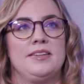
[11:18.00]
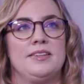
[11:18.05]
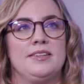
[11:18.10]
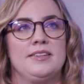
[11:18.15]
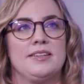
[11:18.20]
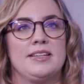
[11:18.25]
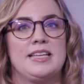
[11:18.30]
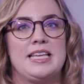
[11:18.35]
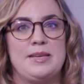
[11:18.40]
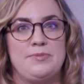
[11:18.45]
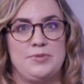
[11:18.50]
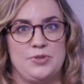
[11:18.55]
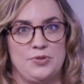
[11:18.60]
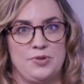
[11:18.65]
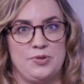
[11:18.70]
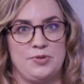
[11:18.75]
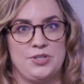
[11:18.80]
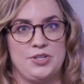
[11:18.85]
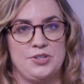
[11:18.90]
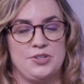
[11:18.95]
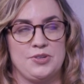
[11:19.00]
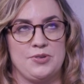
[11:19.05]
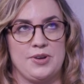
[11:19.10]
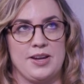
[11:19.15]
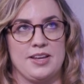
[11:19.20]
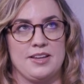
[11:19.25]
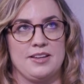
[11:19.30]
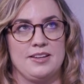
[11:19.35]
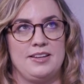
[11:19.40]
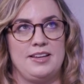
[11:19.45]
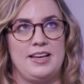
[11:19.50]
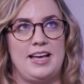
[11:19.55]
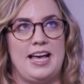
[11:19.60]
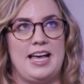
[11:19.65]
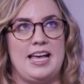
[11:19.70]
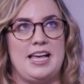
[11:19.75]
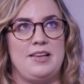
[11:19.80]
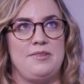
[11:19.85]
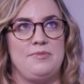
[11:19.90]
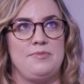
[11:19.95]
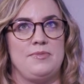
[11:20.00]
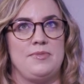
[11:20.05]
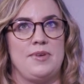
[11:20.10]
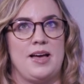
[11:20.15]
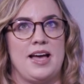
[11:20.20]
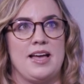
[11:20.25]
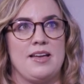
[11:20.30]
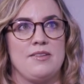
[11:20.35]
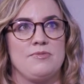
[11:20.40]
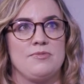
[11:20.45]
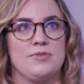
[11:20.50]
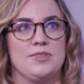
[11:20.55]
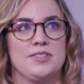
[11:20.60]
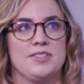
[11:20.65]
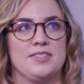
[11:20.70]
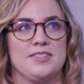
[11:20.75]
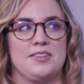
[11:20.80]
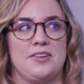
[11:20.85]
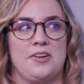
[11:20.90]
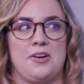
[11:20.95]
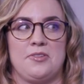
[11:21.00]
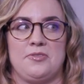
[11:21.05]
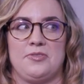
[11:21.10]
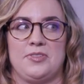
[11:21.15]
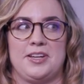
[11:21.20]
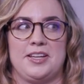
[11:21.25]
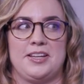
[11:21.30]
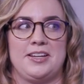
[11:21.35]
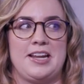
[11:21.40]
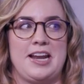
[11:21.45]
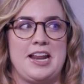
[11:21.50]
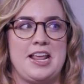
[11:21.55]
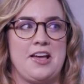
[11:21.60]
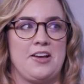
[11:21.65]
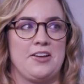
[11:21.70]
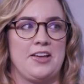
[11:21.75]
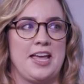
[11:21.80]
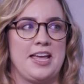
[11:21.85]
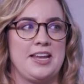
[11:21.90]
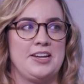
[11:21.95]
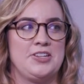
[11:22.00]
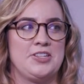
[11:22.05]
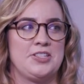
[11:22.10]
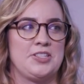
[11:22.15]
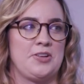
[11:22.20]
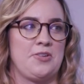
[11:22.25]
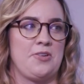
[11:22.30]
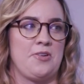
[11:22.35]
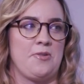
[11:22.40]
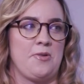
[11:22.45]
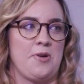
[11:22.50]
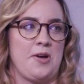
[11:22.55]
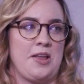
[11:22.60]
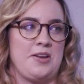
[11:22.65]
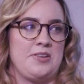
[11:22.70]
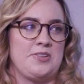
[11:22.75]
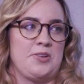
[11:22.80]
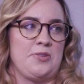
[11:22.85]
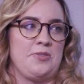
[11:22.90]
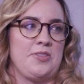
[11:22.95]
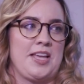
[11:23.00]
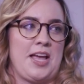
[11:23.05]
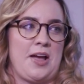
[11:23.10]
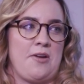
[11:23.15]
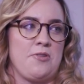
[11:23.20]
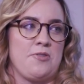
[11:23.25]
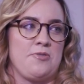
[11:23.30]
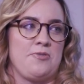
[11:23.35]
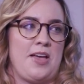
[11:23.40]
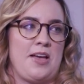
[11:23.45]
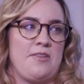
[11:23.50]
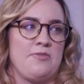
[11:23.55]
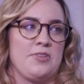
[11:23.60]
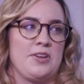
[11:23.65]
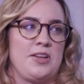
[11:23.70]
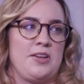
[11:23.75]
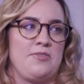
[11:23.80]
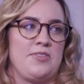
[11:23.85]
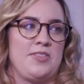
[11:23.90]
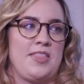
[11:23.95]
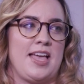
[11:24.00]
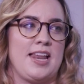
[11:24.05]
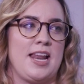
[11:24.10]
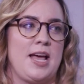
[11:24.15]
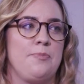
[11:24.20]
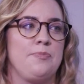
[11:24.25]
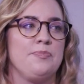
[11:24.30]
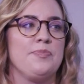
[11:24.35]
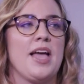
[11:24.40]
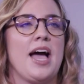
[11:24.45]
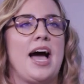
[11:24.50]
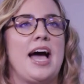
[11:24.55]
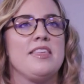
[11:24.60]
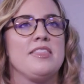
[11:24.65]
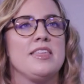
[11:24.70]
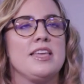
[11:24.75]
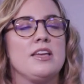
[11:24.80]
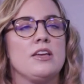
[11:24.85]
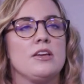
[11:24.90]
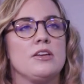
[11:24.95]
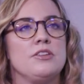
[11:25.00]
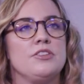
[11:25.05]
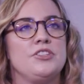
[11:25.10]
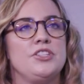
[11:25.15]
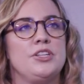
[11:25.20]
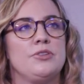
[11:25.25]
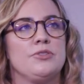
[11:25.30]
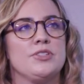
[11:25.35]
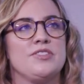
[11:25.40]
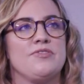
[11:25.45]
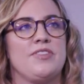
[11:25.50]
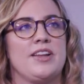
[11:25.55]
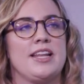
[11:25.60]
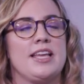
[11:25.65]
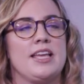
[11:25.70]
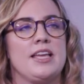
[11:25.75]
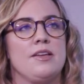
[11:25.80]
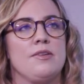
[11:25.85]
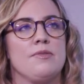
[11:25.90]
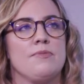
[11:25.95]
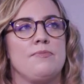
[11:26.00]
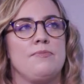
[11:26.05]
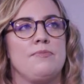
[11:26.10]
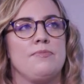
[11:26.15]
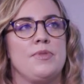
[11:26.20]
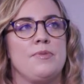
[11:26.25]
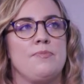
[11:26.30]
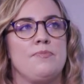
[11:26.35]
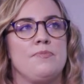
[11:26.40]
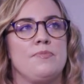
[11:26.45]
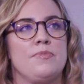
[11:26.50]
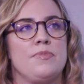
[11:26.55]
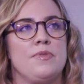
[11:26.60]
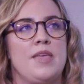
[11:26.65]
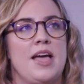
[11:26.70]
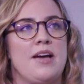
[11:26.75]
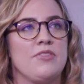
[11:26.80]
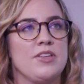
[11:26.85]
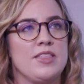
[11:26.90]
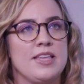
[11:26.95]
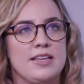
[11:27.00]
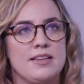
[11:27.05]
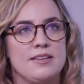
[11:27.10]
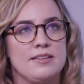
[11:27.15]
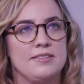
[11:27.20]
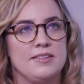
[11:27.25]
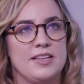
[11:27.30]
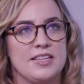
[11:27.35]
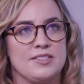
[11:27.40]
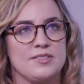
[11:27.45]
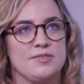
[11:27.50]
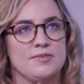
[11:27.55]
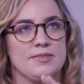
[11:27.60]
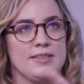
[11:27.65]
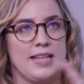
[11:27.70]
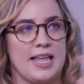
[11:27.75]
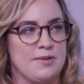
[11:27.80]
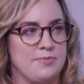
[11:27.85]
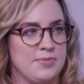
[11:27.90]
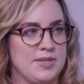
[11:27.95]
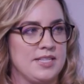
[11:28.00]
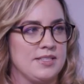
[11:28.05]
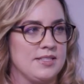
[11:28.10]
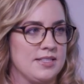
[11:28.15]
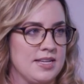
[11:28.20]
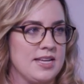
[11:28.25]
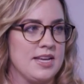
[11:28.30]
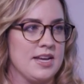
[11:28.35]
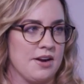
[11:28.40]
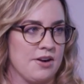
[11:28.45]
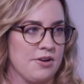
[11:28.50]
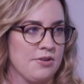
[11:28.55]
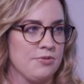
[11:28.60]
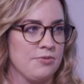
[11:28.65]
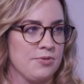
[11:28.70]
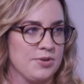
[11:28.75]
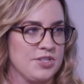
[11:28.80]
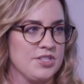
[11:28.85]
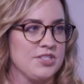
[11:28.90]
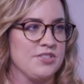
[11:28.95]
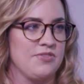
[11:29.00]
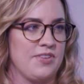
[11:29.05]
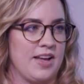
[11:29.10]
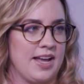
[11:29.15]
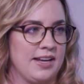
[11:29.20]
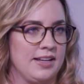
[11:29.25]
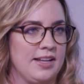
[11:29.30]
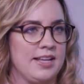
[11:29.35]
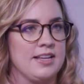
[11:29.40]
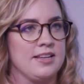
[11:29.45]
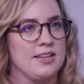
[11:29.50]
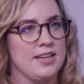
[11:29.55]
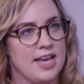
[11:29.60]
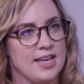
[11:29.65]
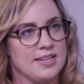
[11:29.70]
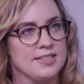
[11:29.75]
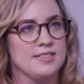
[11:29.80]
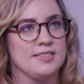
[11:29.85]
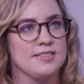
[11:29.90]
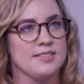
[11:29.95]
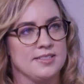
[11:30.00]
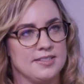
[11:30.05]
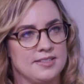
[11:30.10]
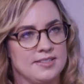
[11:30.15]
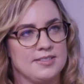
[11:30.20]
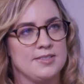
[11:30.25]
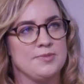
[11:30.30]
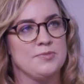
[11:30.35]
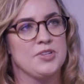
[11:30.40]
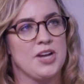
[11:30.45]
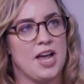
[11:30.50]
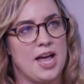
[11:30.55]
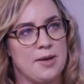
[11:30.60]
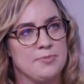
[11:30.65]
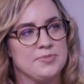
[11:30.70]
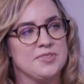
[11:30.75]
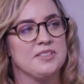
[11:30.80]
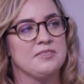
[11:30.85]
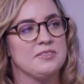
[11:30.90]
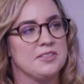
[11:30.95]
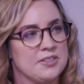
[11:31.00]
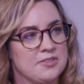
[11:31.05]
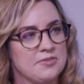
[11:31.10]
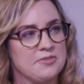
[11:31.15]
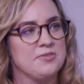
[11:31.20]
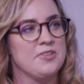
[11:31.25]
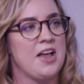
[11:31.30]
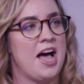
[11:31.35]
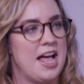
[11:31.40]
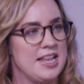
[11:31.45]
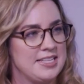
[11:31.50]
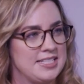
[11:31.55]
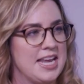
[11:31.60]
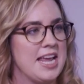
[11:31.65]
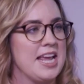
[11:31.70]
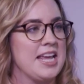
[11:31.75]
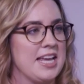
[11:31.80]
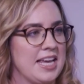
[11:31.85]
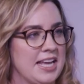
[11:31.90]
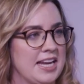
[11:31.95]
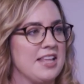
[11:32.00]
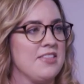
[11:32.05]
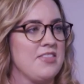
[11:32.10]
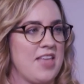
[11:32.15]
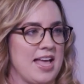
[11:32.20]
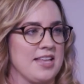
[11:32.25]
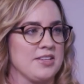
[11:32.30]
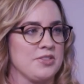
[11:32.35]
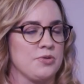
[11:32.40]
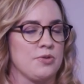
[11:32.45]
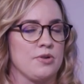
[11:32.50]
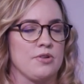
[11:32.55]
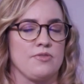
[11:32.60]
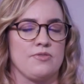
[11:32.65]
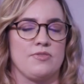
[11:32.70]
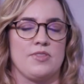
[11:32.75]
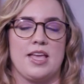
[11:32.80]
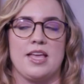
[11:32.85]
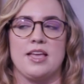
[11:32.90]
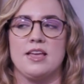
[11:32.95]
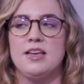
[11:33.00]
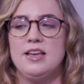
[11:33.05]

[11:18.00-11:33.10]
Keep doing what you're doing. I was confident at a young age, so I don't think I would have ever given that up. I think, do you know what's funny? Everything has led me to here, which is fine. Like, yes, some jobs I would have not taken and that sort of thing.